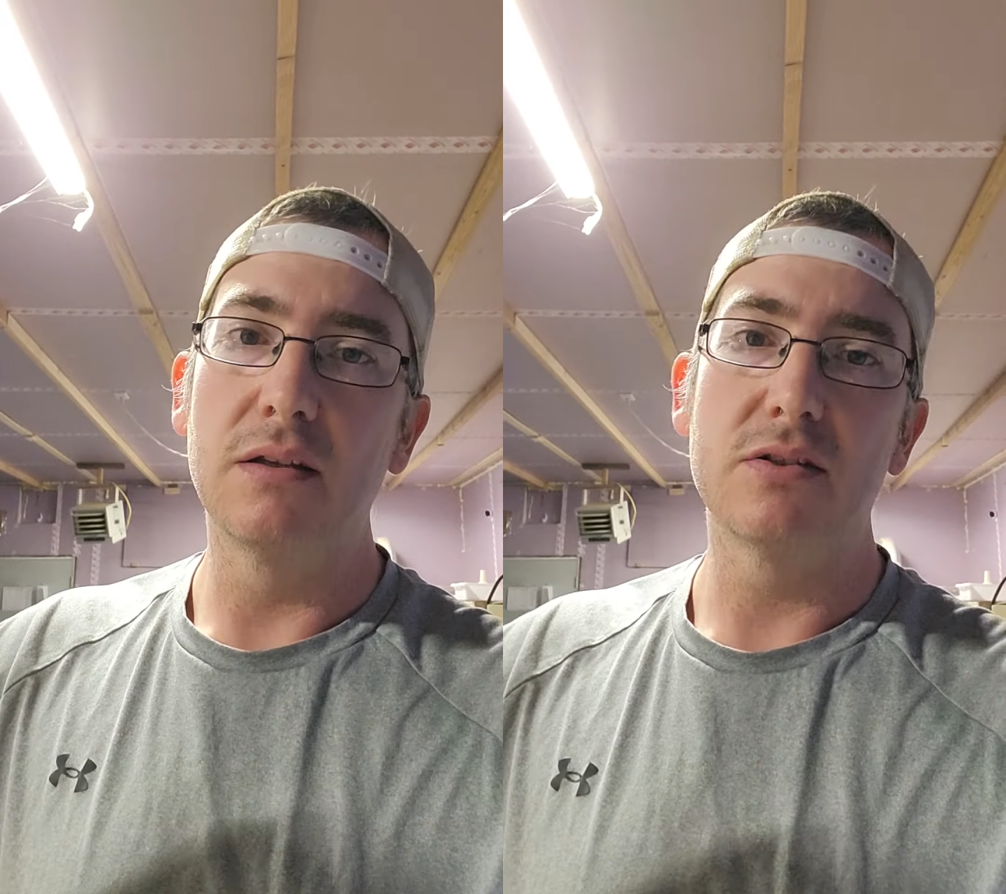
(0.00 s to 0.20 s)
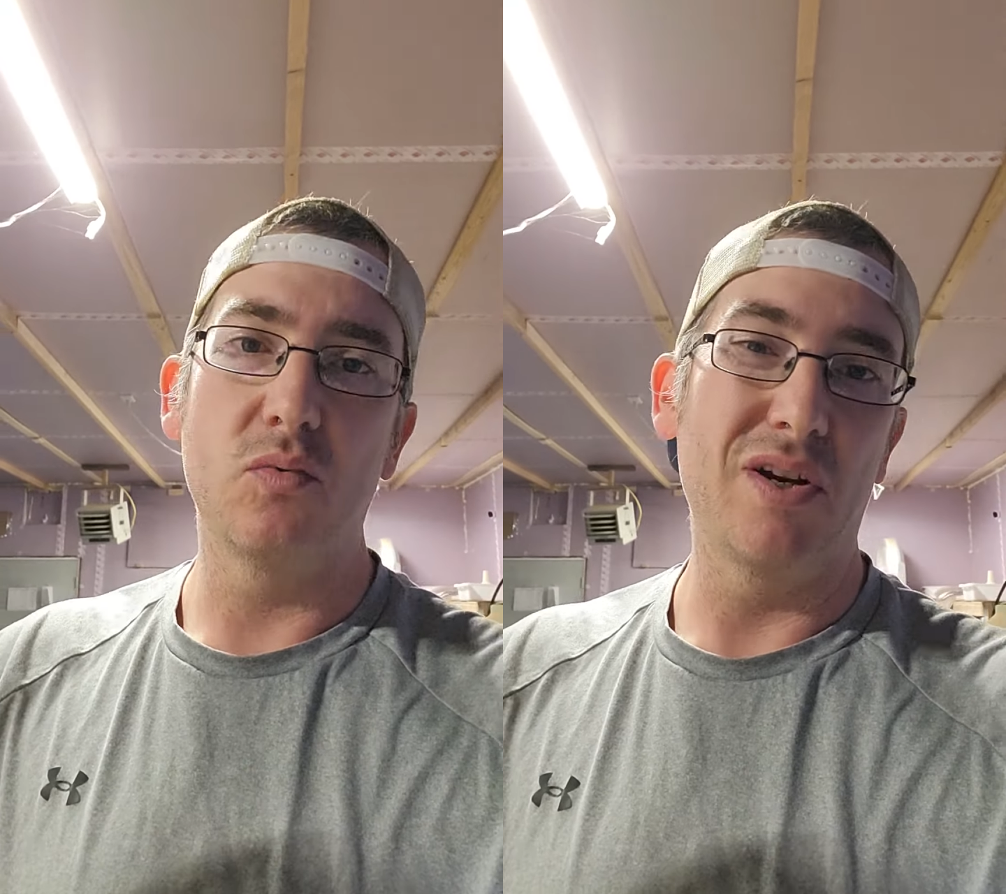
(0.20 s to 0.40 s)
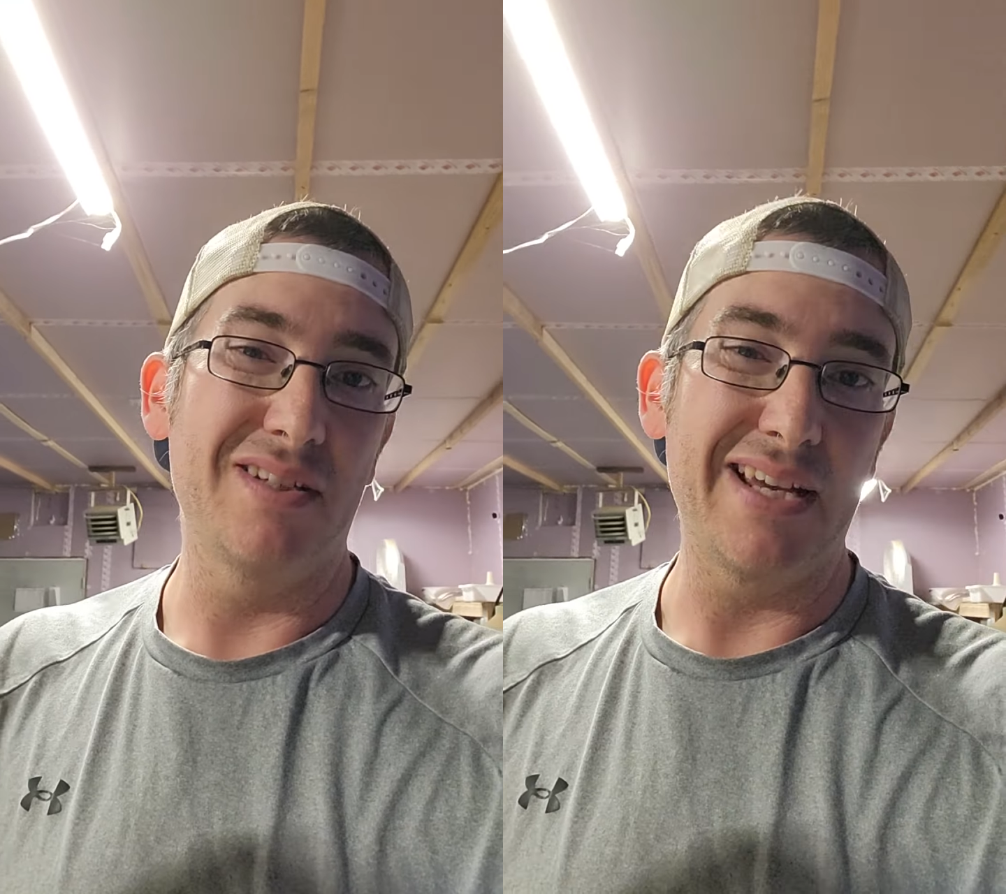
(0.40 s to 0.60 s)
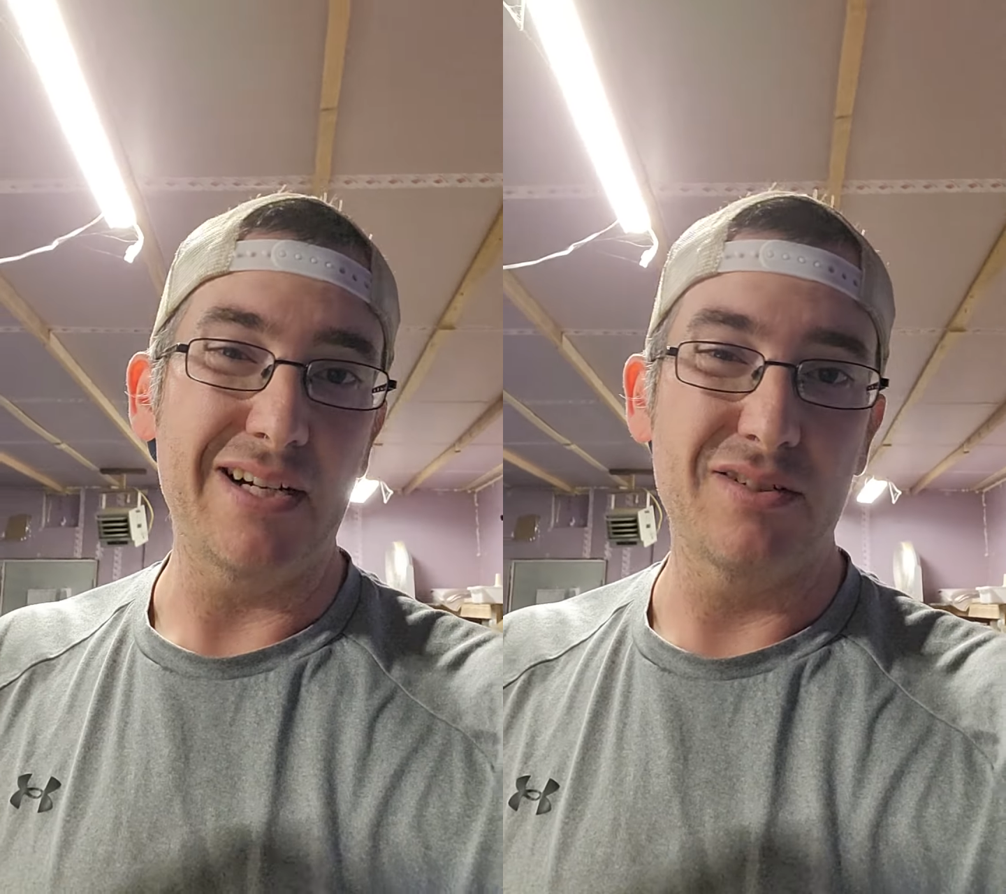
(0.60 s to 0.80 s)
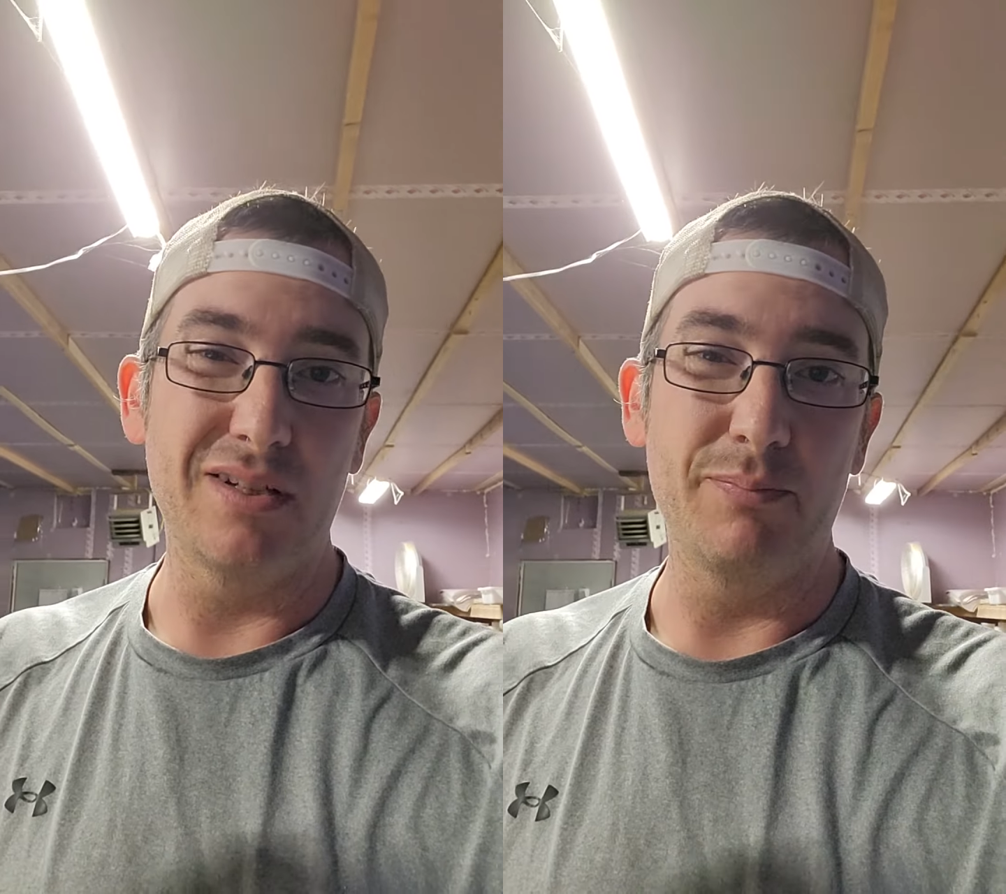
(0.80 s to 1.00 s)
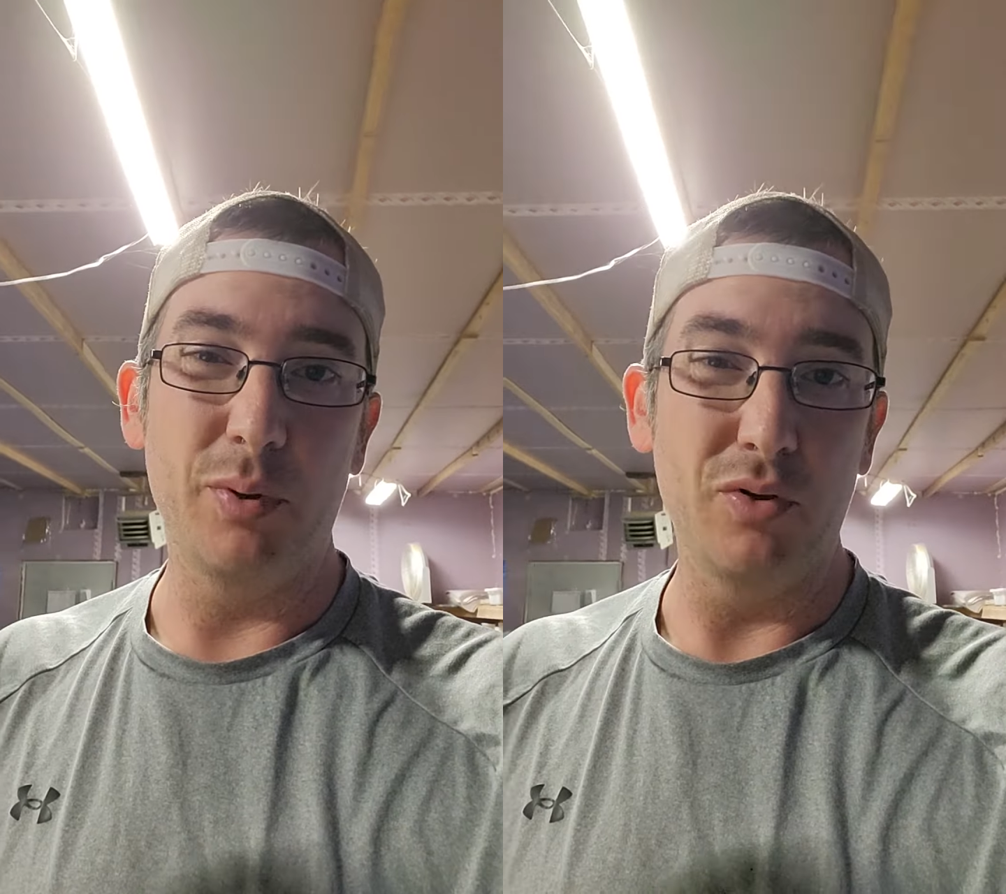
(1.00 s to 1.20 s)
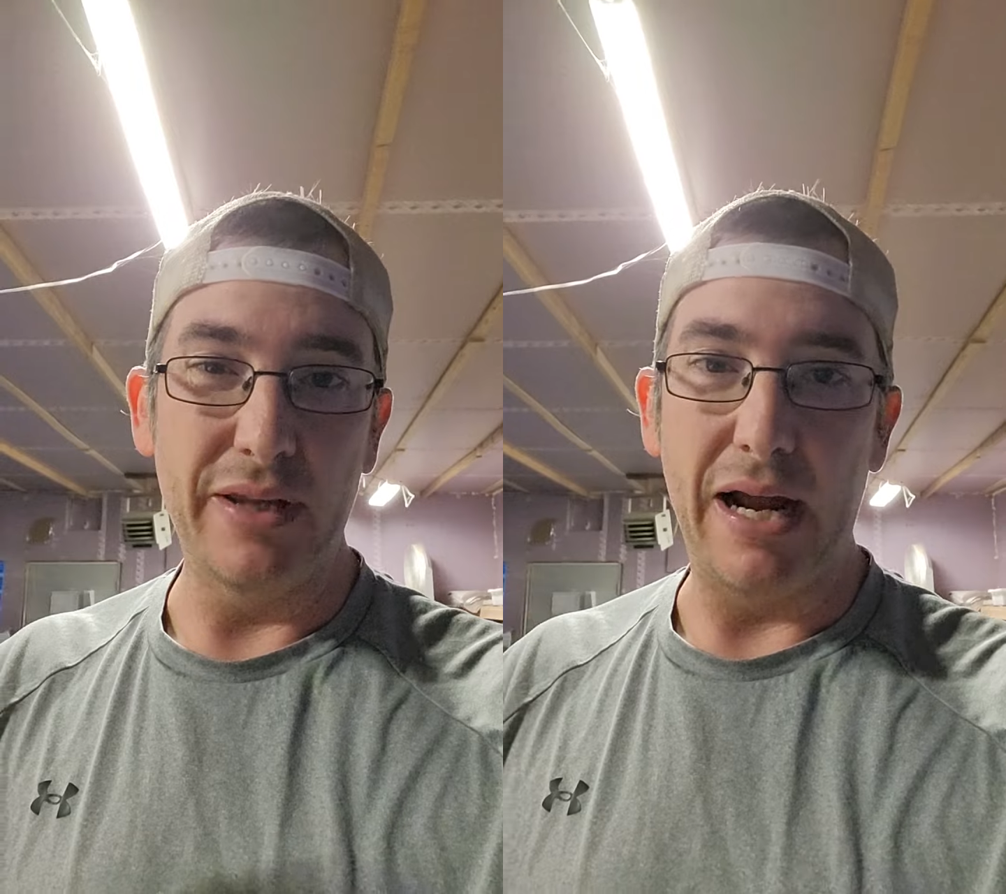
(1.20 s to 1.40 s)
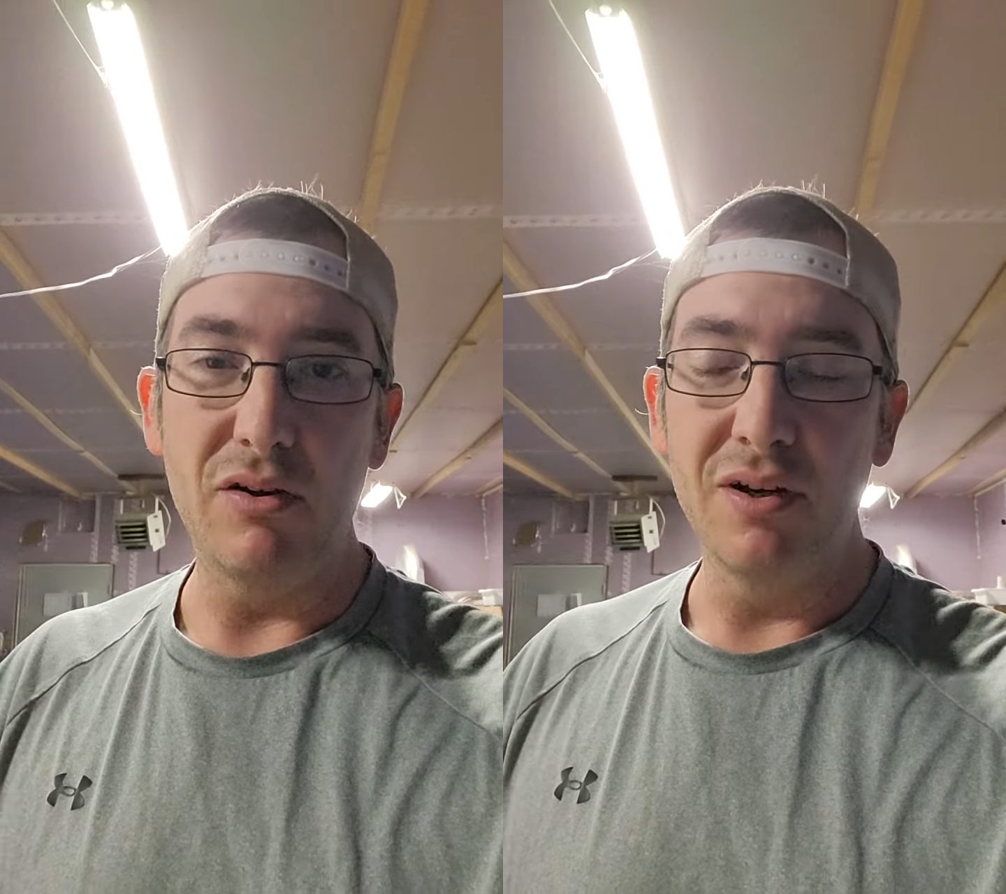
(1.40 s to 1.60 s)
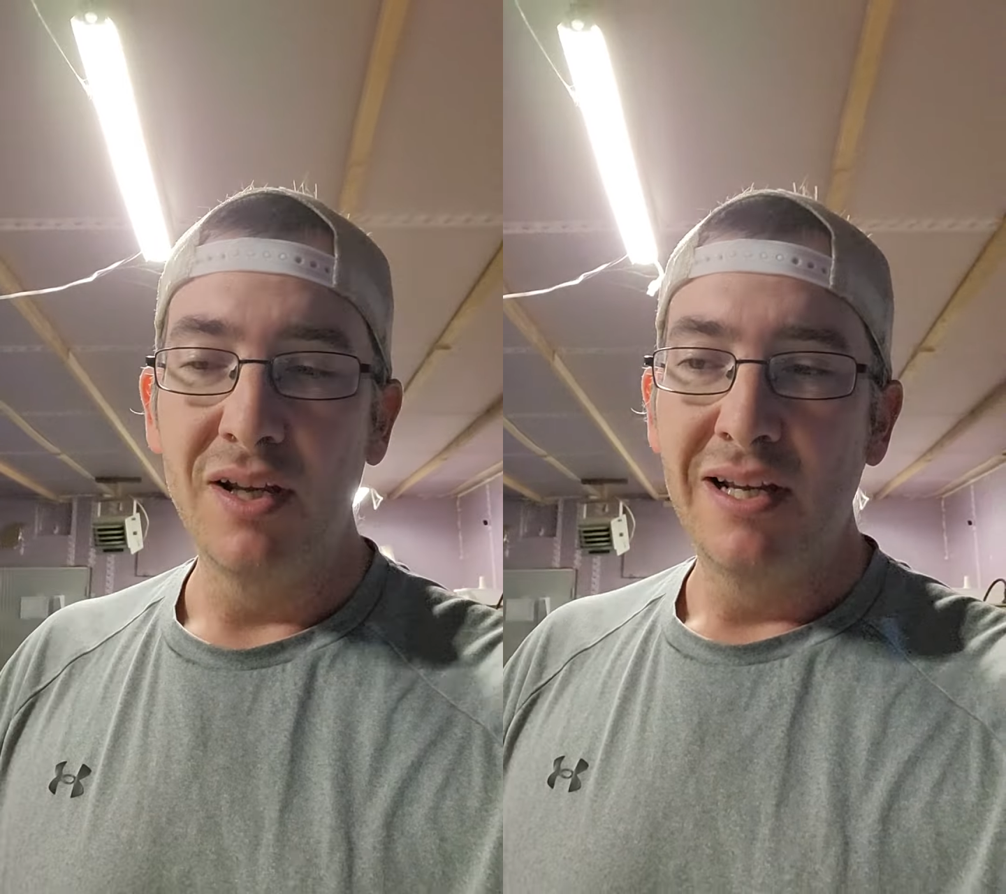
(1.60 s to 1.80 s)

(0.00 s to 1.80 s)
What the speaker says: to what it's actually pulled out,